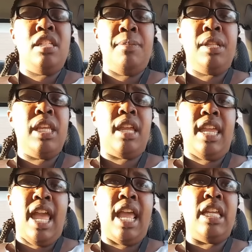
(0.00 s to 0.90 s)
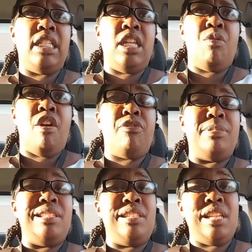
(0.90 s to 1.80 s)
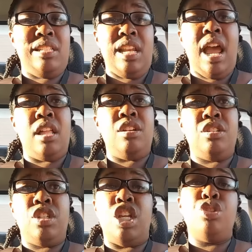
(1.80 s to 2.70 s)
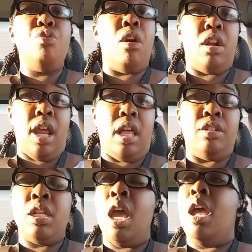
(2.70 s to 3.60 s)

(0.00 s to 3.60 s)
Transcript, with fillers: typically a cat is anywhere from $60 to $200.